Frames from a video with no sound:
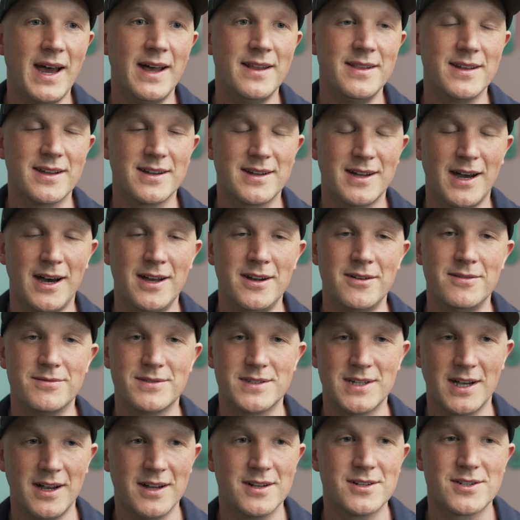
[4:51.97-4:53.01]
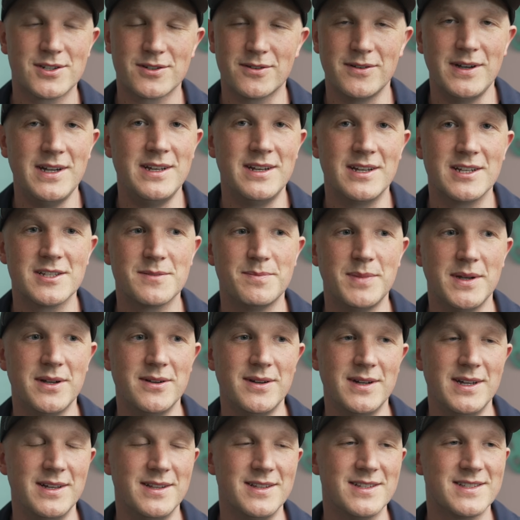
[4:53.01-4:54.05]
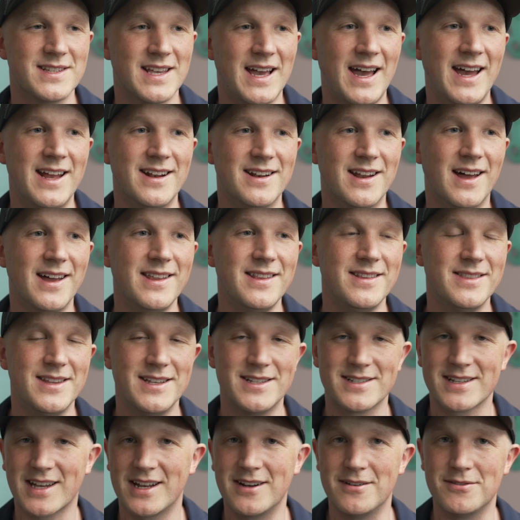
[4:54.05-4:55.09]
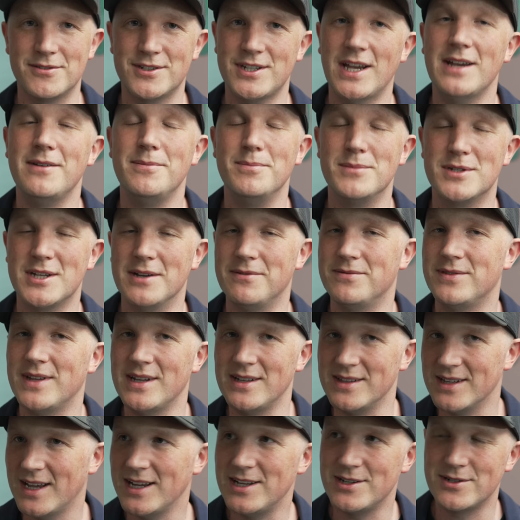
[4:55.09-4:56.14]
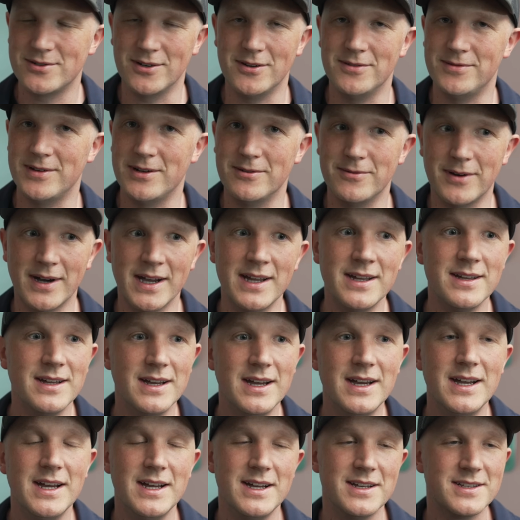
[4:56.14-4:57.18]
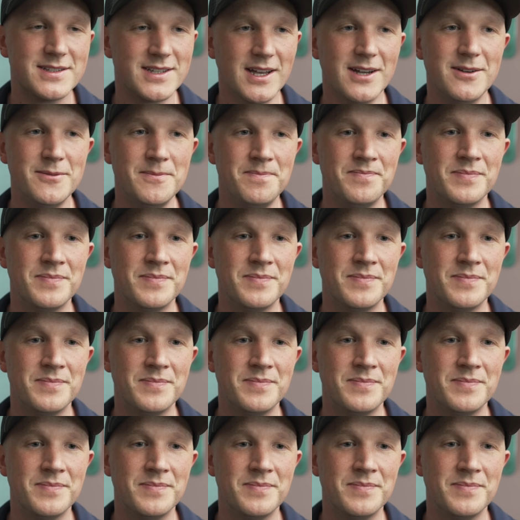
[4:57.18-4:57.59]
and the kind of touchscreen experience and like this kind of shape-shifting nature of it, right? So